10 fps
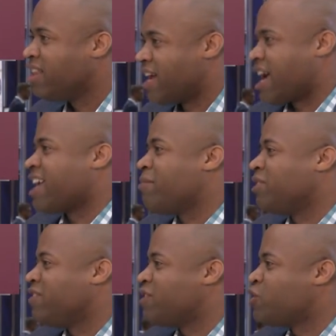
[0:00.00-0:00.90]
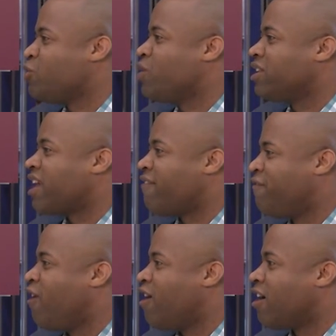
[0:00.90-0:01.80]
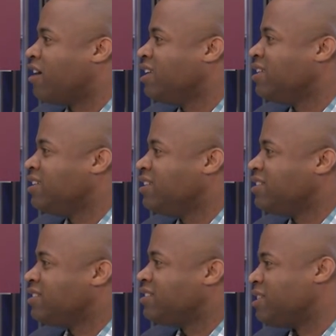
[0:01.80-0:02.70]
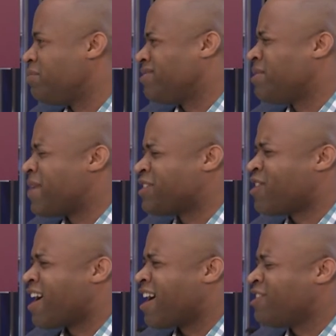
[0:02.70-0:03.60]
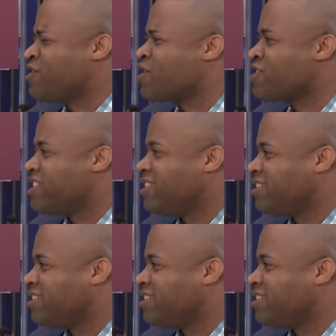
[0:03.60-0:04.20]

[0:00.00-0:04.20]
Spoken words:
like, I can't believe that you went that far to make sure I got a jersey.